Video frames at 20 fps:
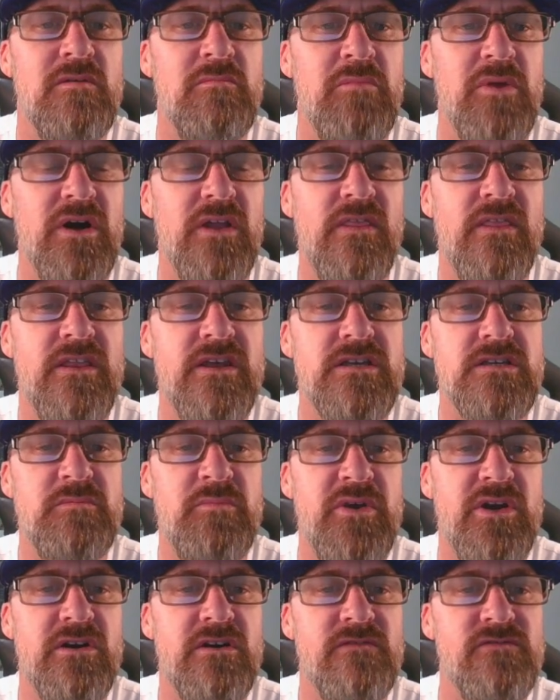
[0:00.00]
But this
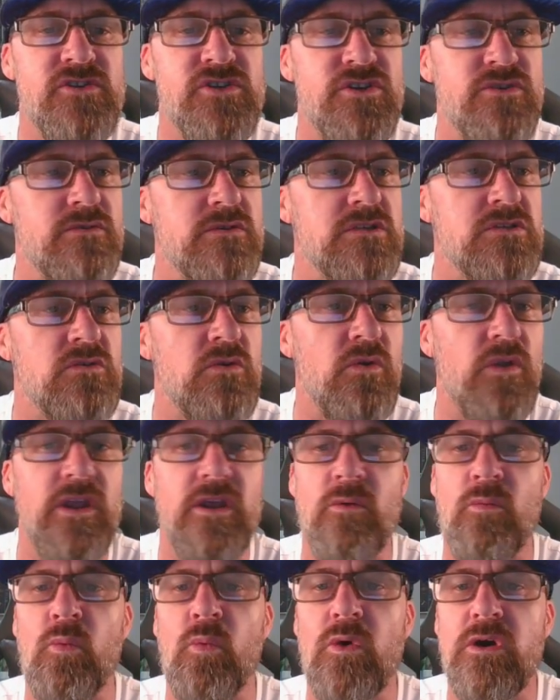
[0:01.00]
pair of shoes sold
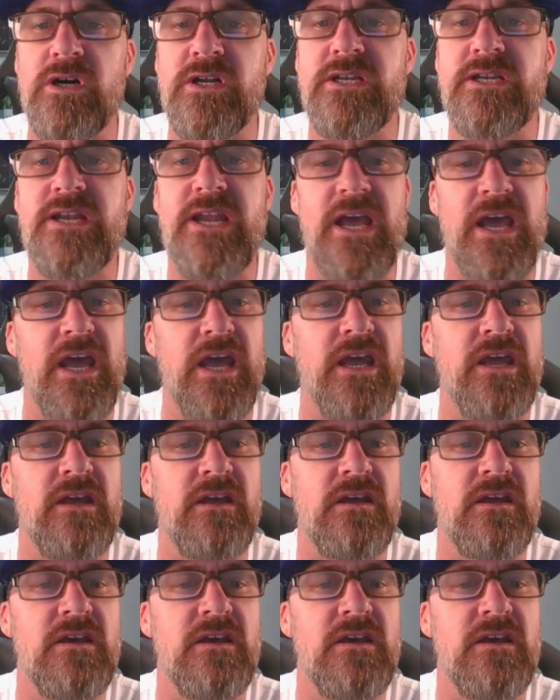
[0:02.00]
in one day.